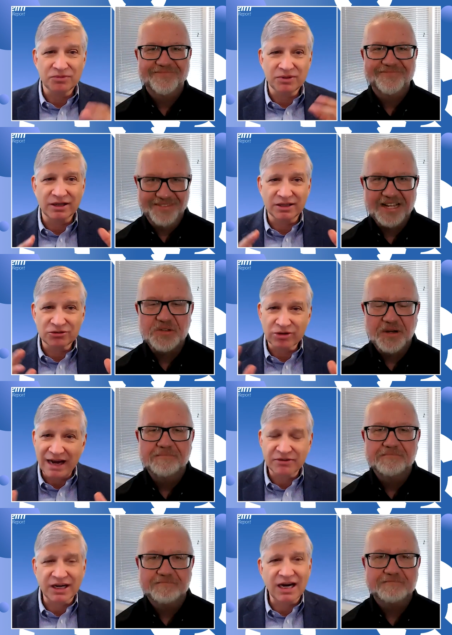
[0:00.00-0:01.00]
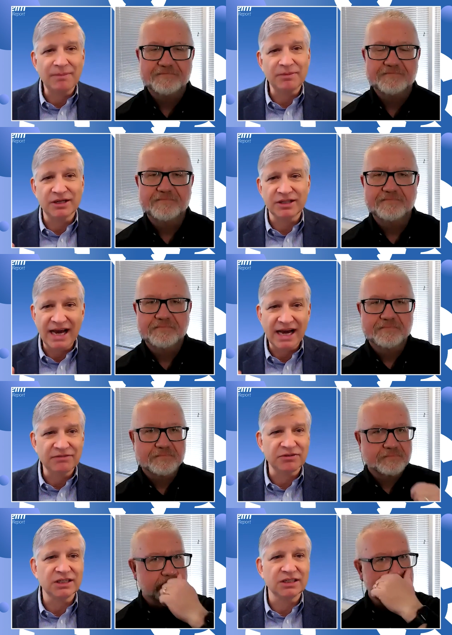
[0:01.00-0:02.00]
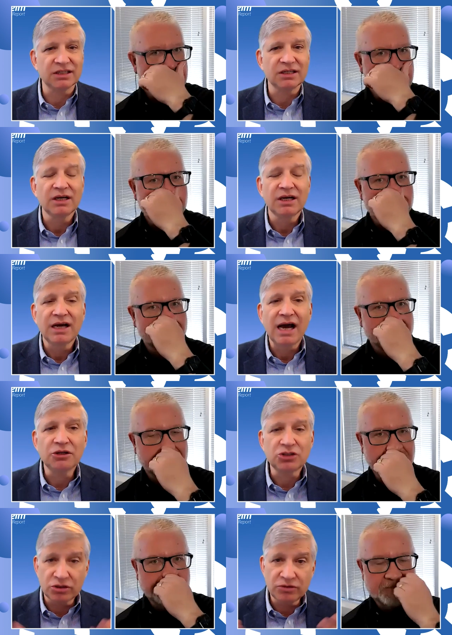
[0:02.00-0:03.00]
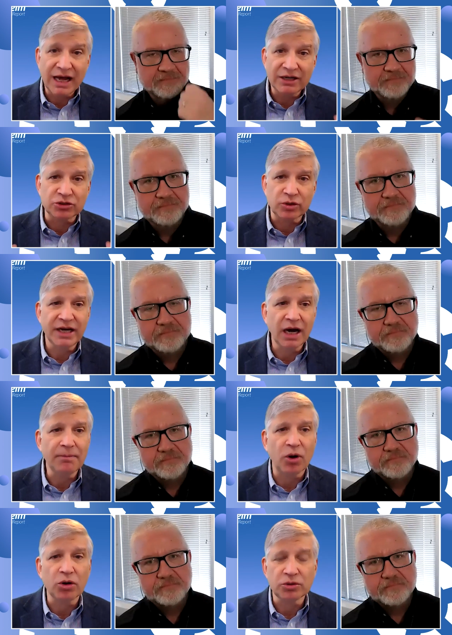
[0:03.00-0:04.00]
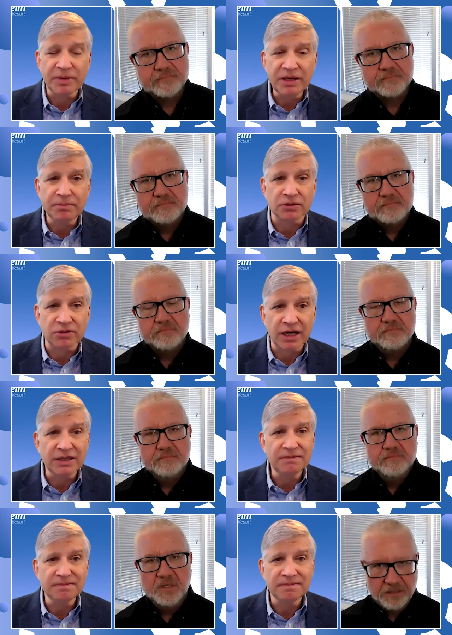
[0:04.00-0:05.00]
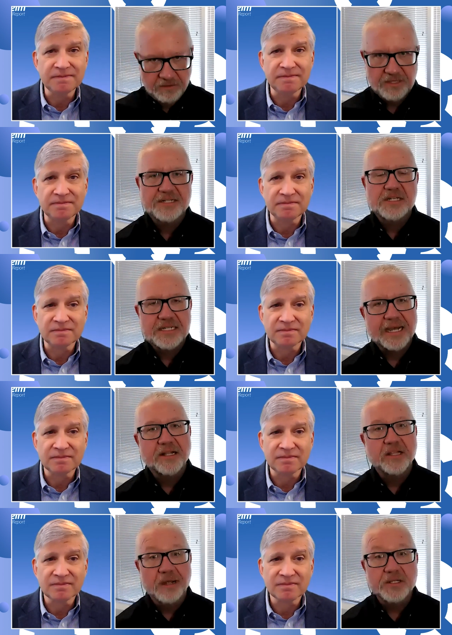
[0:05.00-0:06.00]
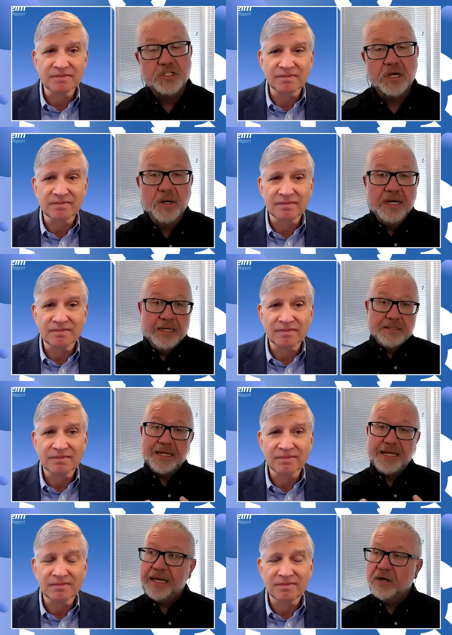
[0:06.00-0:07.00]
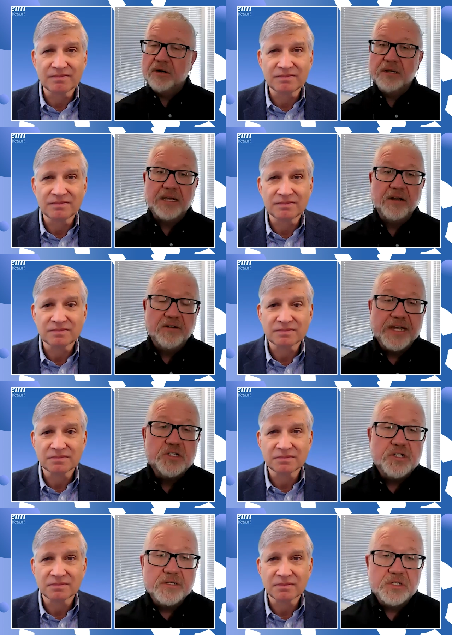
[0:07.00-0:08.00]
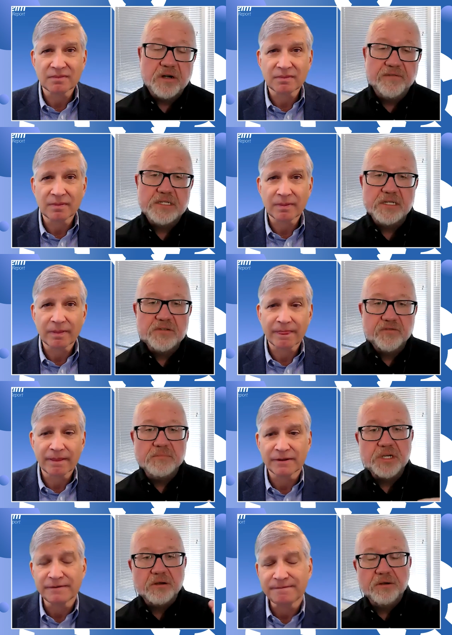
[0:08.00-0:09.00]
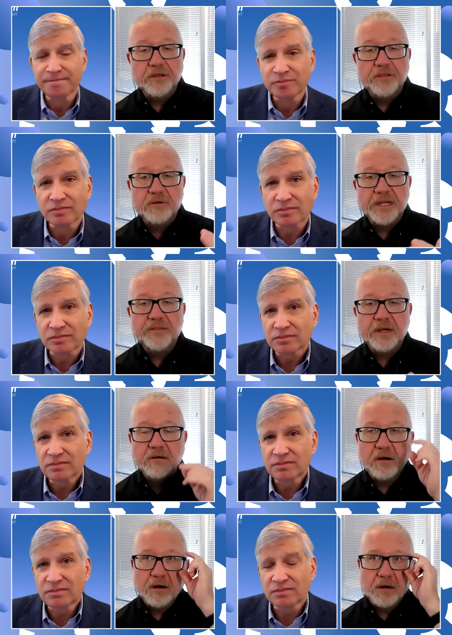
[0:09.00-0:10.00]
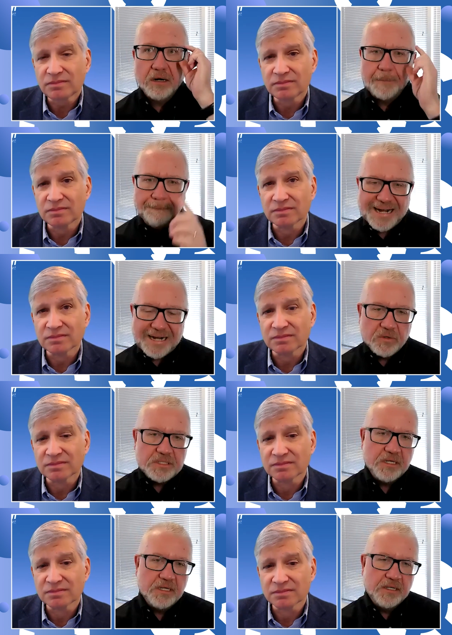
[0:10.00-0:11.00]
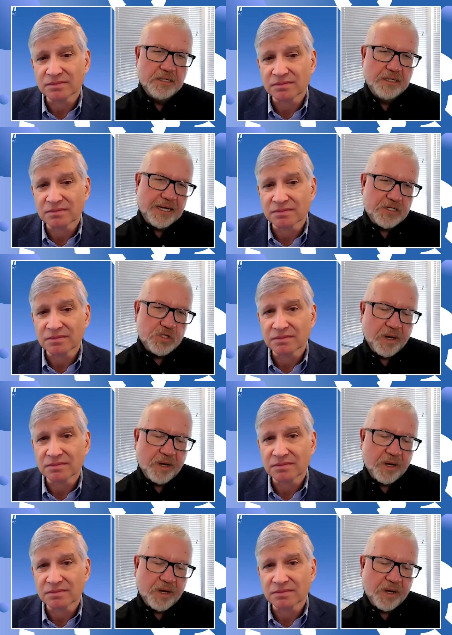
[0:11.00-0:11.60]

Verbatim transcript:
Speaker 1: They're the traffic right. cop, they're the advocate. So you've got to train up all your people, right? That's exactly
Speaker 2: right. So today in early intervention services from zero to three, there are about uh,